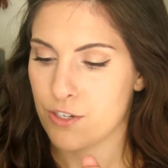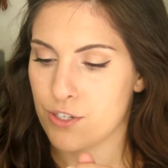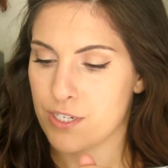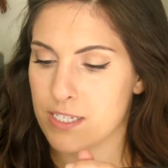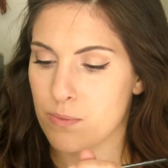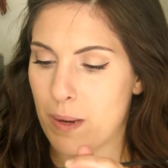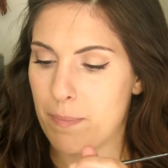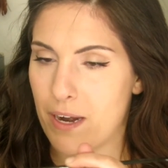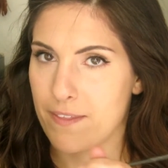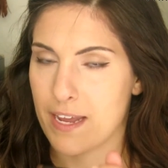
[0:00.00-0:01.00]
just swipe
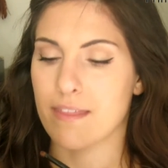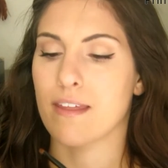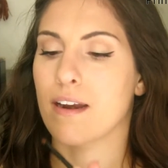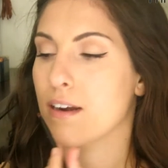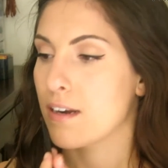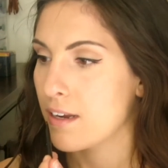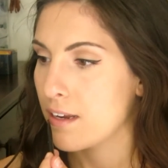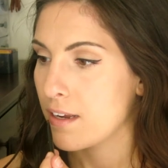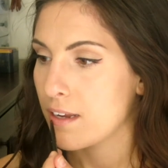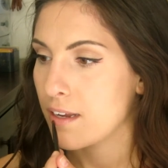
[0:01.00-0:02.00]
it on the end there,
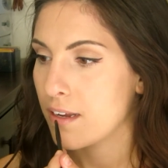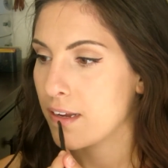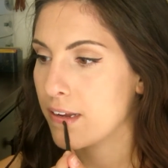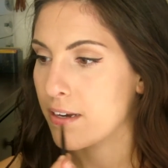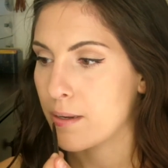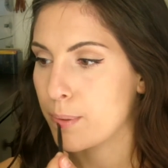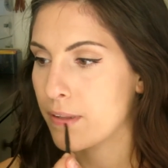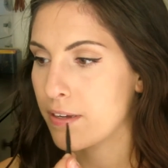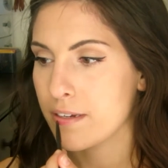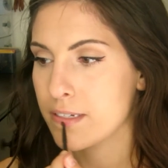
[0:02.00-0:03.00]
and
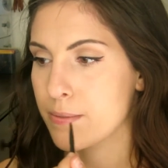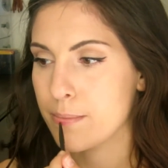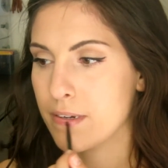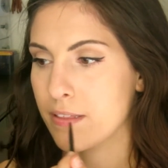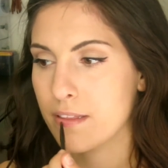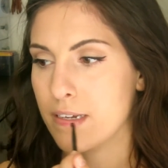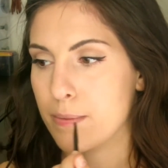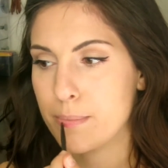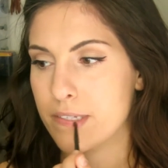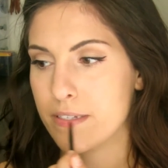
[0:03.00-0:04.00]
apply it to my
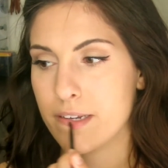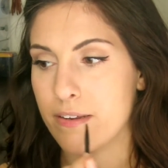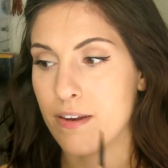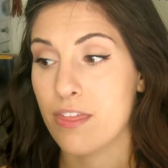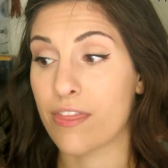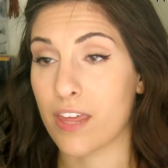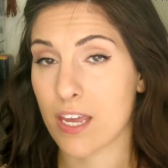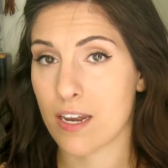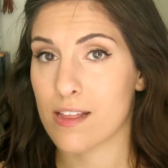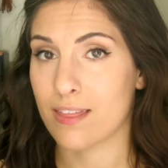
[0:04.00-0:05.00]
lips in
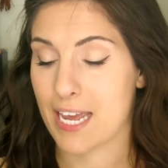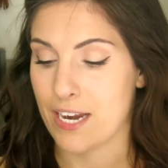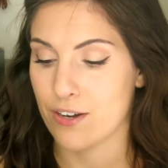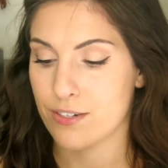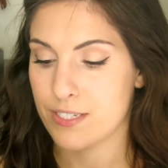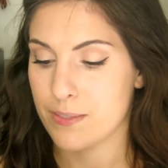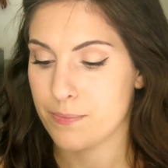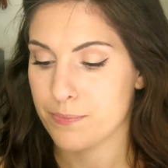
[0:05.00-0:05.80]
thin layers.